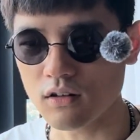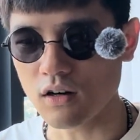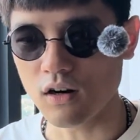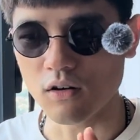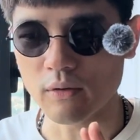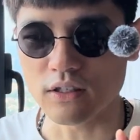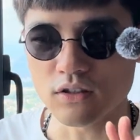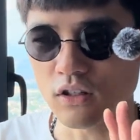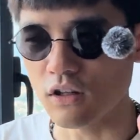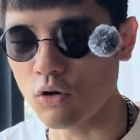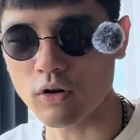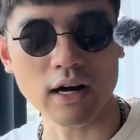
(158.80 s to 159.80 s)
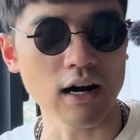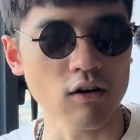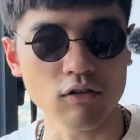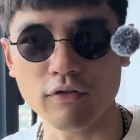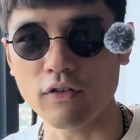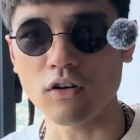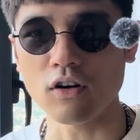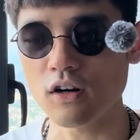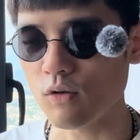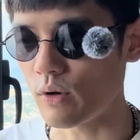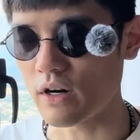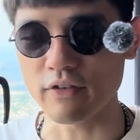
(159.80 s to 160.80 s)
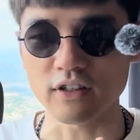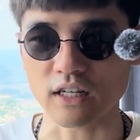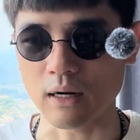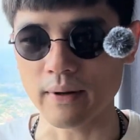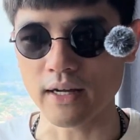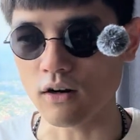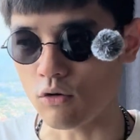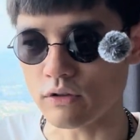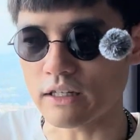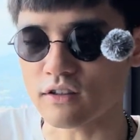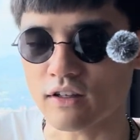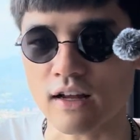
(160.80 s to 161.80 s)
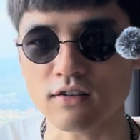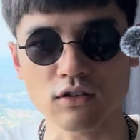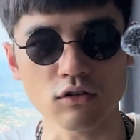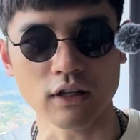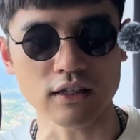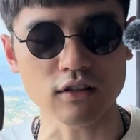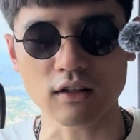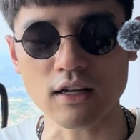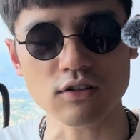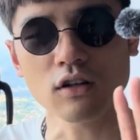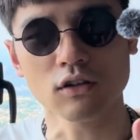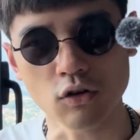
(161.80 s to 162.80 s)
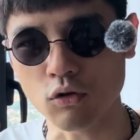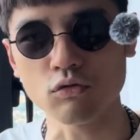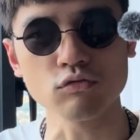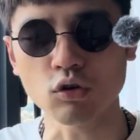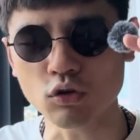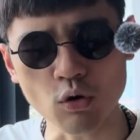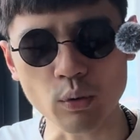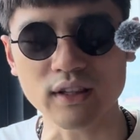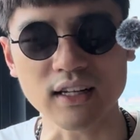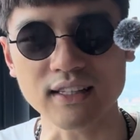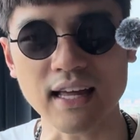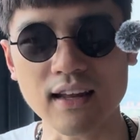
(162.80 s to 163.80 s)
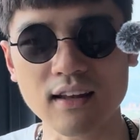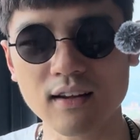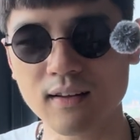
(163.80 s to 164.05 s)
always on the lookout for whatever is coming. Oh, that's a test. That's a test. No, don't overthink that.